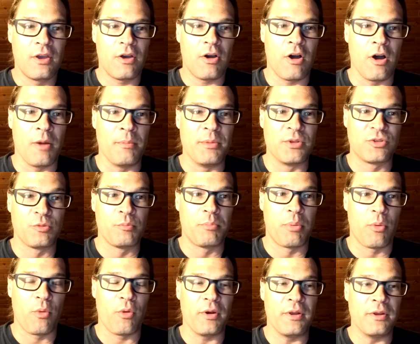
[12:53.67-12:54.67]
It's
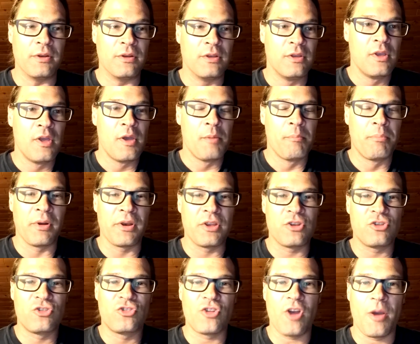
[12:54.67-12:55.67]
important. But
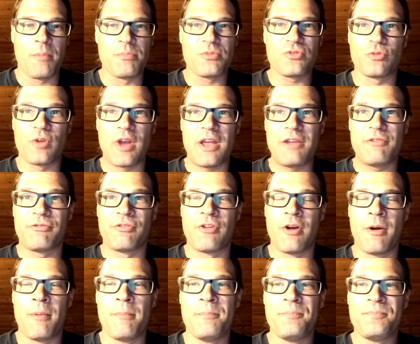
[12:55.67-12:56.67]
it jumps right
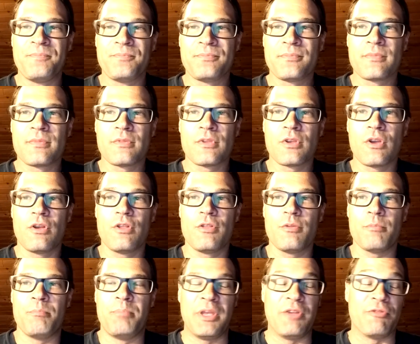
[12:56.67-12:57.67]
from
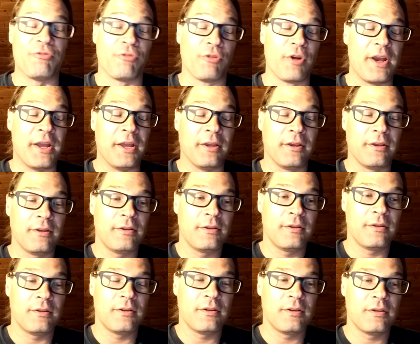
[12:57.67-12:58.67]
be free
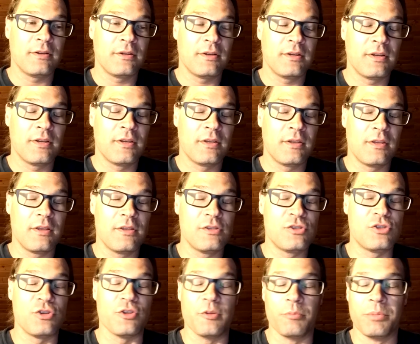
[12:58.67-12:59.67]

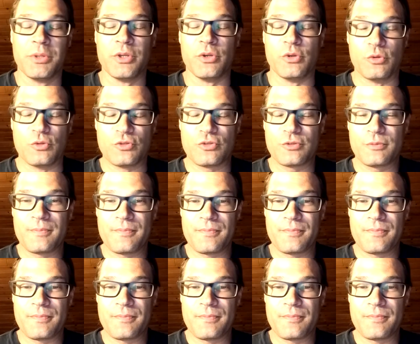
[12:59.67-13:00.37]
to the blues.